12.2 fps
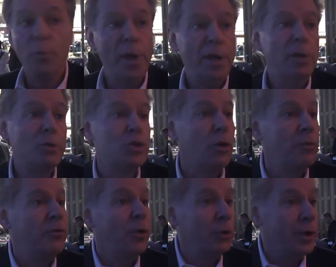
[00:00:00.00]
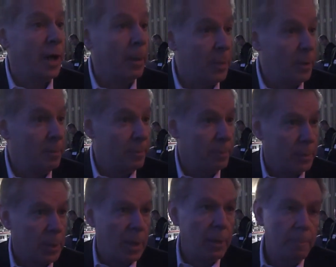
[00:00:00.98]
when it was all folded up.
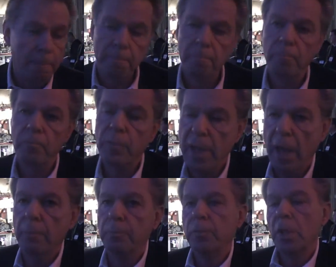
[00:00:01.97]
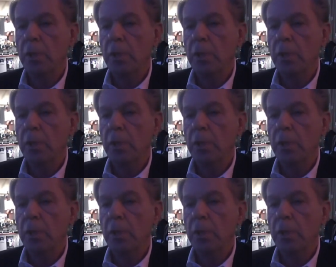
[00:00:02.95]
Okay? Now,